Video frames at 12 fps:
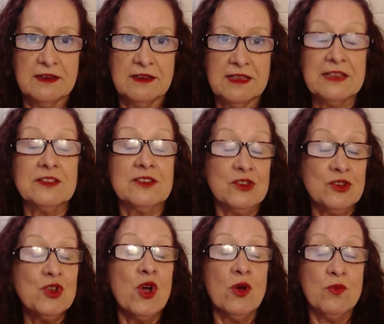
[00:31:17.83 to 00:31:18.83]
That's
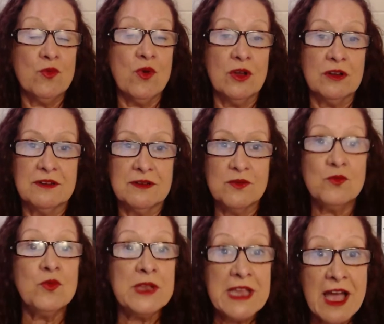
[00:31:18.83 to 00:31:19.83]
not what
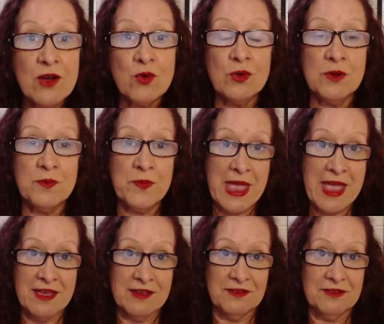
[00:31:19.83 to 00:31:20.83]
we are all
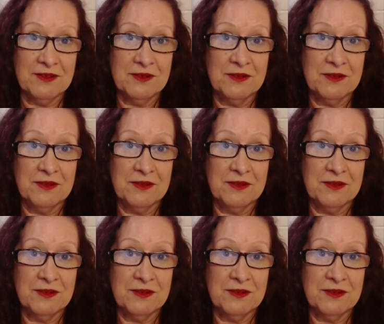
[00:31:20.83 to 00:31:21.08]
about.